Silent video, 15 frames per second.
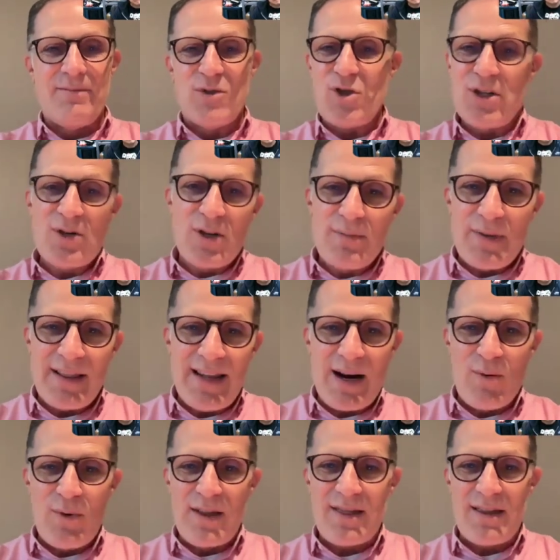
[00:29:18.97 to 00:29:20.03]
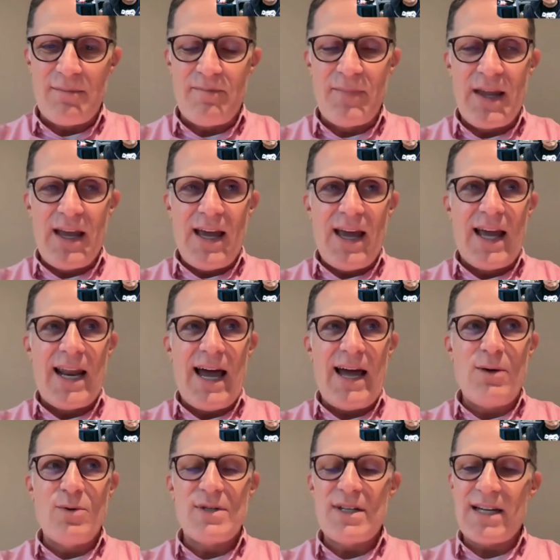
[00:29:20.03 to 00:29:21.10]
She could have been there with them. And
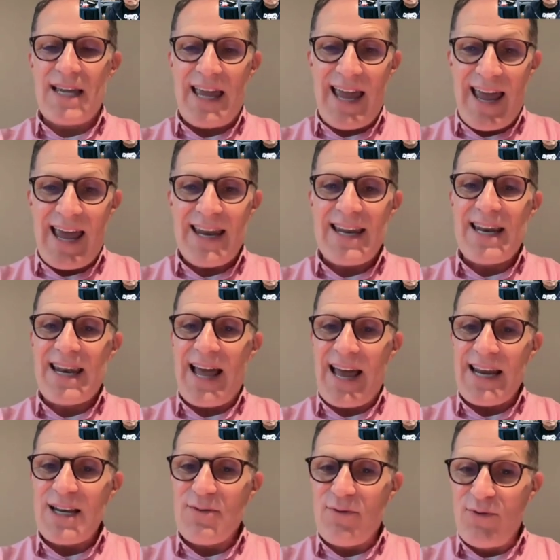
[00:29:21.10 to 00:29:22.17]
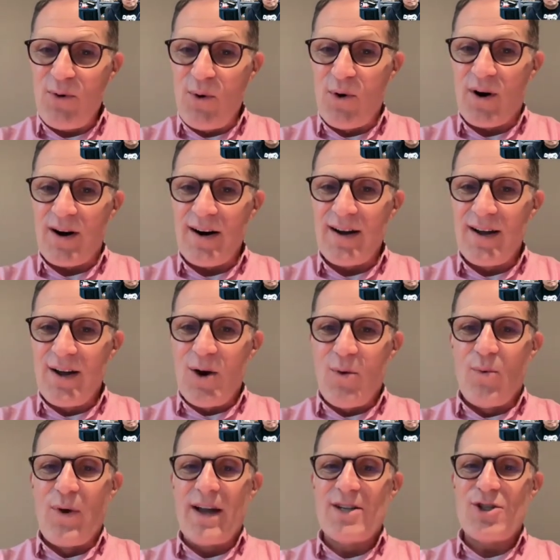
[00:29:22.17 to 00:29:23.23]
I was at Cannes in '94
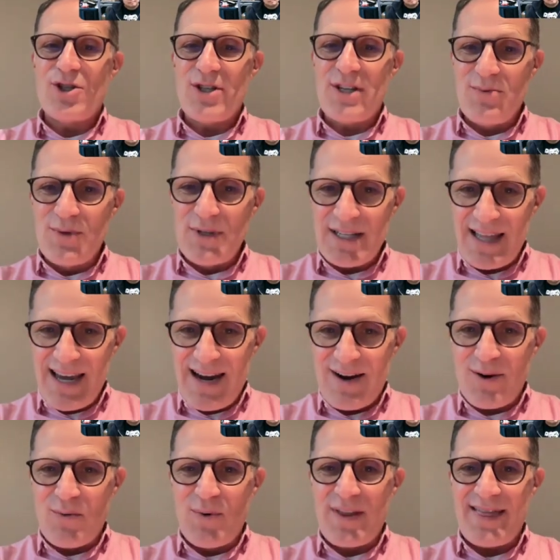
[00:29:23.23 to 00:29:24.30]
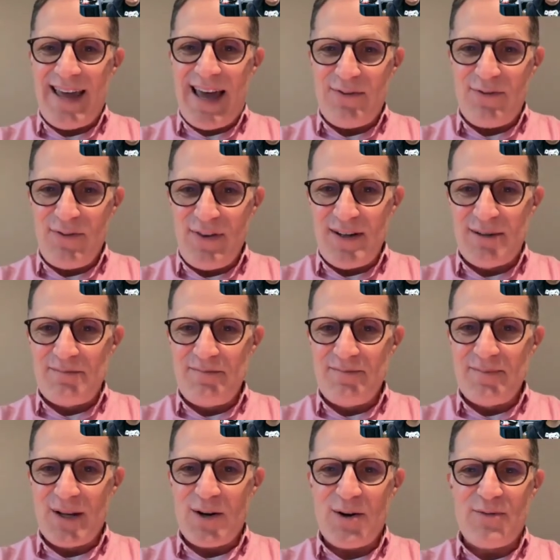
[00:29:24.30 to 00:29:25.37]
when she was there with that film, her